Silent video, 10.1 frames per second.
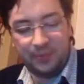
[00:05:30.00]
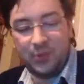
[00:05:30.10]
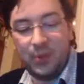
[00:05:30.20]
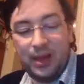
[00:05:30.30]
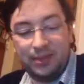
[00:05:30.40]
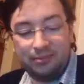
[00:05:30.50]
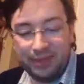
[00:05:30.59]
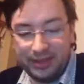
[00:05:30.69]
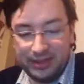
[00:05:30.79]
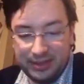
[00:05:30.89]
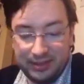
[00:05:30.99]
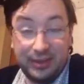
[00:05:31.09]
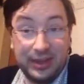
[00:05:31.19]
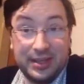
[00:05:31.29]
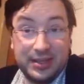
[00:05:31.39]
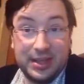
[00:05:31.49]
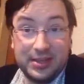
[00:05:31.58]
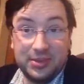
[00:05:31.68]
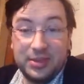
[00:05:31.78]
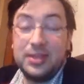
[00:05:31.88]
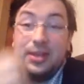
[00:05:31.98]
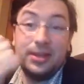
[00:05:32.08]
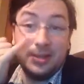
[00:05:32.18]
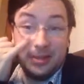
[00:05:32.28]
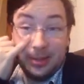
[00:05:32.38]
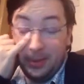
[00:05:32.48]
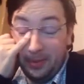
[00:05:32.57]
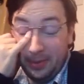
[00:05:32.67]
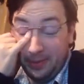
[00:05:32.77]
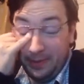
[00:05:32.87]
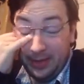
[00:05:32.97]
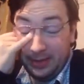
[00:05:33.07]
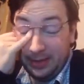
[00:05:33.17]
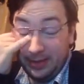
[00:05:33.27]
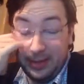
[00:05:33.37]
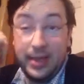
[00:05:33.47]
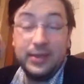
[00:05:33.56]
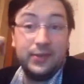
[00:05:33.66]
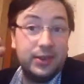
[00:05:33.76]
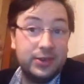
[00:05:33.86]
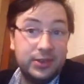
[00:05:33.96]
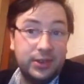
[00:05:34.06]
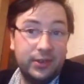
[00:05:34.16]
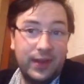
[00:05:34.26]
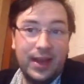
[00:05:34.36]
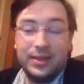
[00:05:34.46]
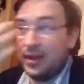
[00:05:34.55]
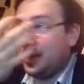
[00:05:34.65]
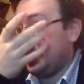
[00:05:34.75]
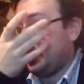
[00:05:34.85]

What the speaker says: Well, it's like it says on the tin. It's a copy of it's his version of Etan,